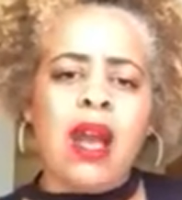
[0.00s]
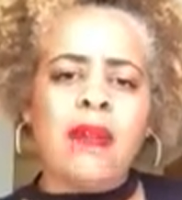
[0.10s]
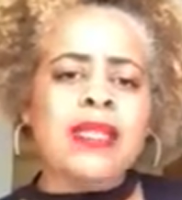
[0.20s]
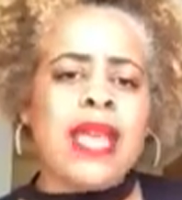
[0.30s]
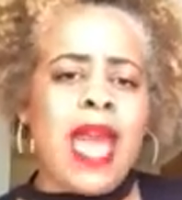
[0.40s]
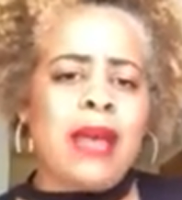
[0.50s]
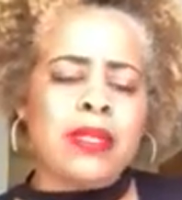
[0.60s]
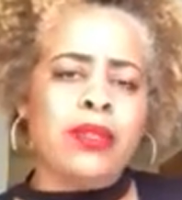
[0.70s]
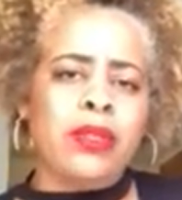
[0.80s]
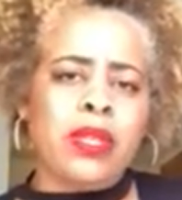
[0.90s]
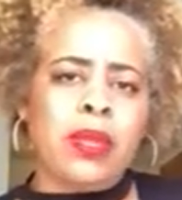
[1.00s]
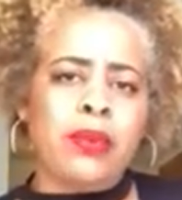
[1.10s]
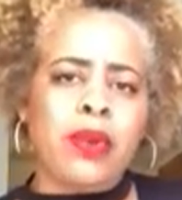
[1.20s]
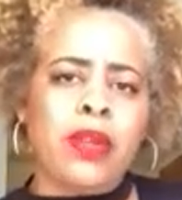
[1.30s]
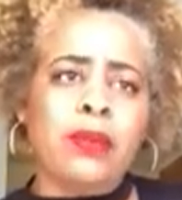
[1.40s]
is absolutely
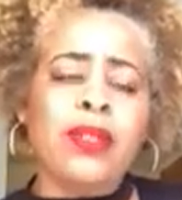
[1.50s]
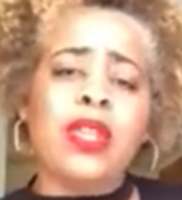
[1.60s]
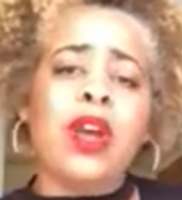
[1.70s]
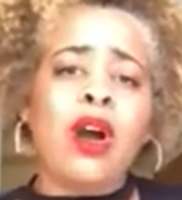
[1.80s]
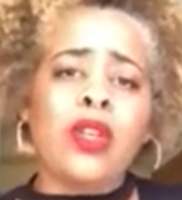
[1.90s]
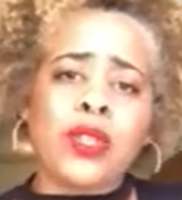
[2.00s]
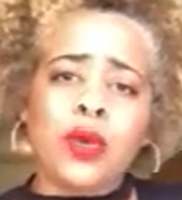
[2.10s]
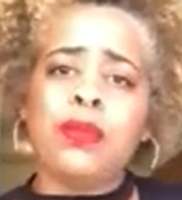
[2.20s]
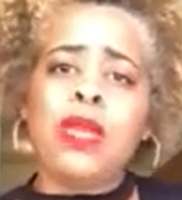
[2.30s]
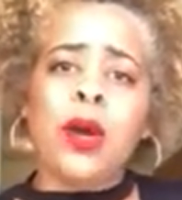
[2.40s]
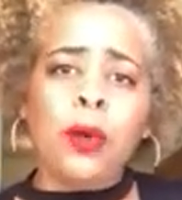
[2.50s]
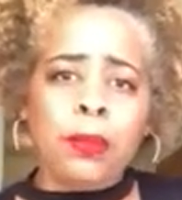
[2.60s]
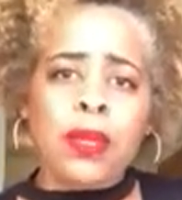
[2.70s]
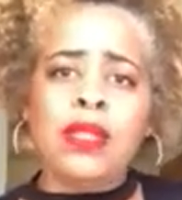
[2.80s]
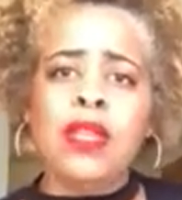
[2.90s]
important, but then also be
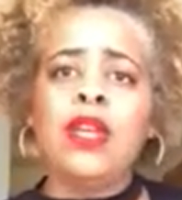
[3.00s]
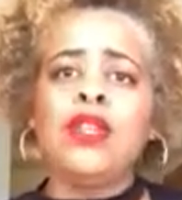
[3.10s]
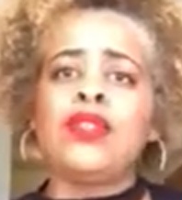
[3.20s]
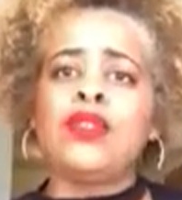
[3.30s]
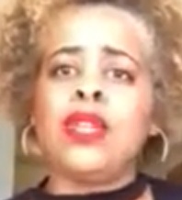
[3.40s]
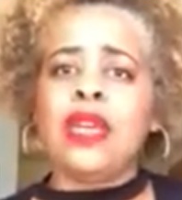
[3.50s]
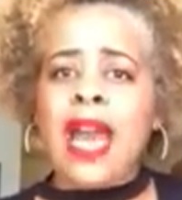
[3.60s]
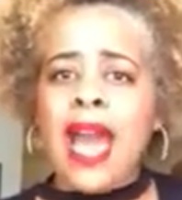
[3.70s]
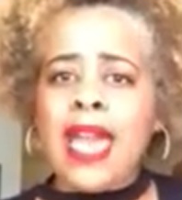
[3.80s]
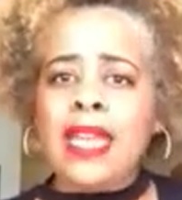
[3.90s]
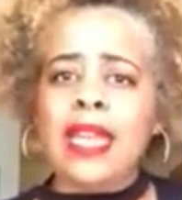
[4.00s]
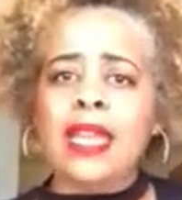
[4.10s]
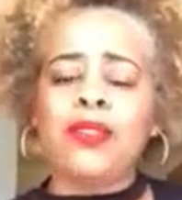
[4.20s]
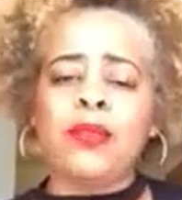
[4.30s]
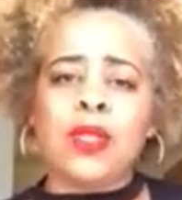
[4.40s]
open to the guiding
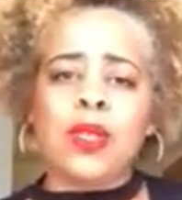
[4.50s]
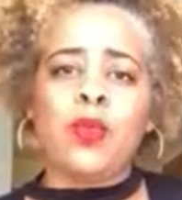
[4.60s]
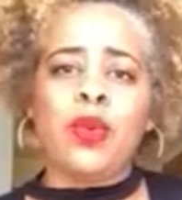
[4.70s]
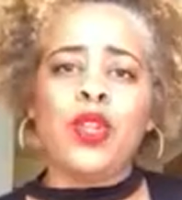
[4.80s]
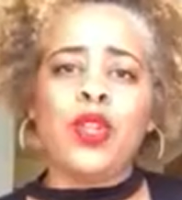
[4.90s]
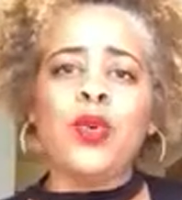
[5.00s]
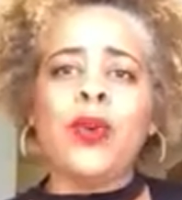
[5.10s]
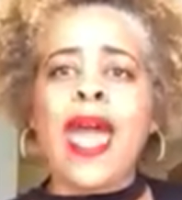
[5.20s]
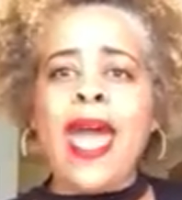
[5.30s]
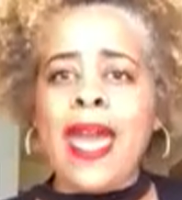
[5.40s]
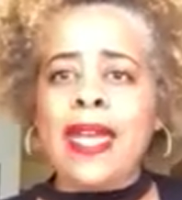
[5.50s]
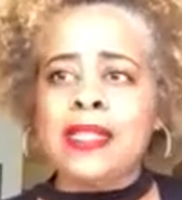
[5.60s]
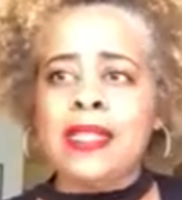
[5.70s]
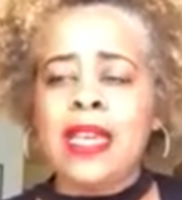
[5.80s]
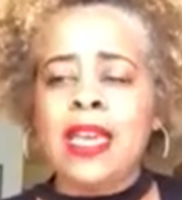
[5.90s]
from someone who
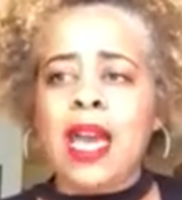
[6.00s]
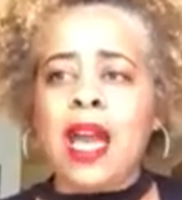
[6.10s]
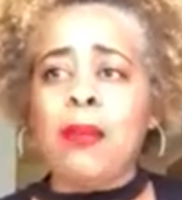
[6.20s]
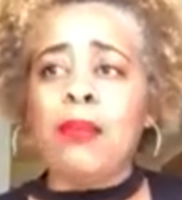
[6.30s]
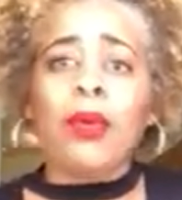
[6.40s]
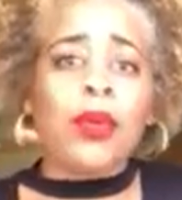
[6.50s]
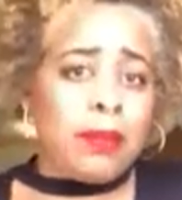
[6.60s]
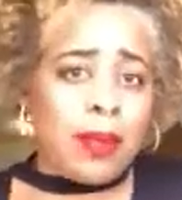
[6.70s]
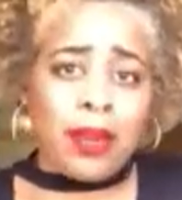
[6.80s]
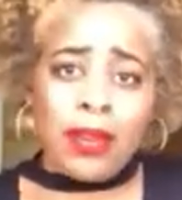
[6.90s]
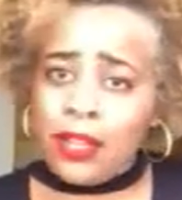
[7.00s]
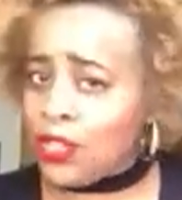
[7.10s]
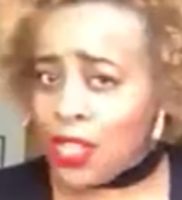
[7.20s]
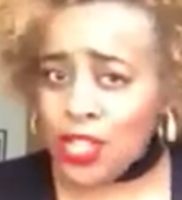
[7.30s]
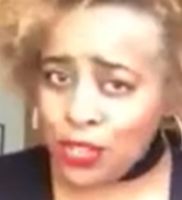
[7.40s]
has broken barriers,
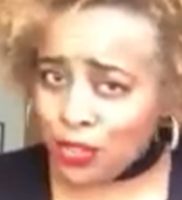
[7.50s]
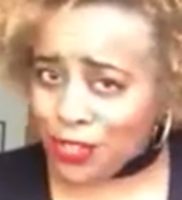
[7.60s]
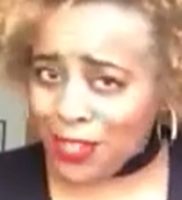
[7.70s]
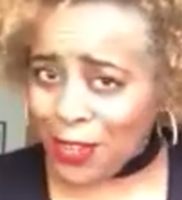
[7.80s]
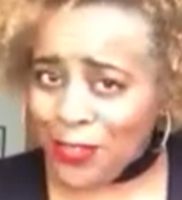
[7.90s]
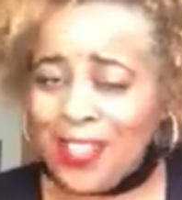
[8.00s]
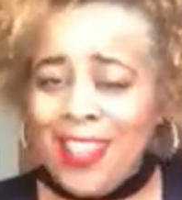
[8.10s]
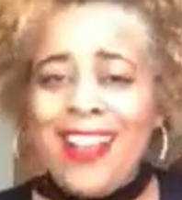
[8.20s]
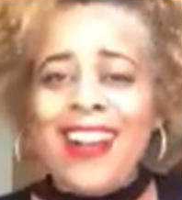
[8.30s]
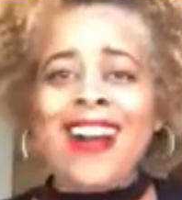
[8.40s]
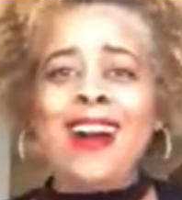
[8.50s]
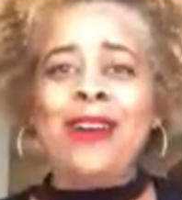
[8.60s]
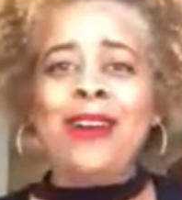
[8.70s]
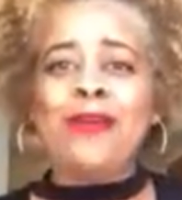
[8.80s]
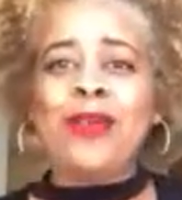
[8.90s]
such as yourself,
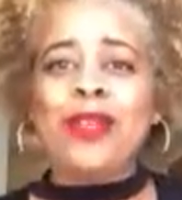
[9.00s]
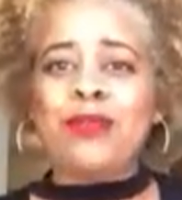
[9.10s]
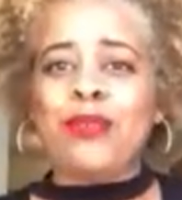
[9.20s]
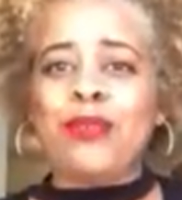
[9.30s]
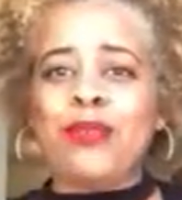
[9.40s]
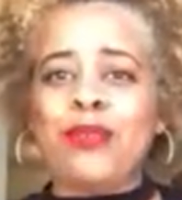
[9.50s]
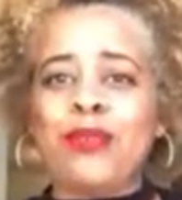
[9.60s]
who has broken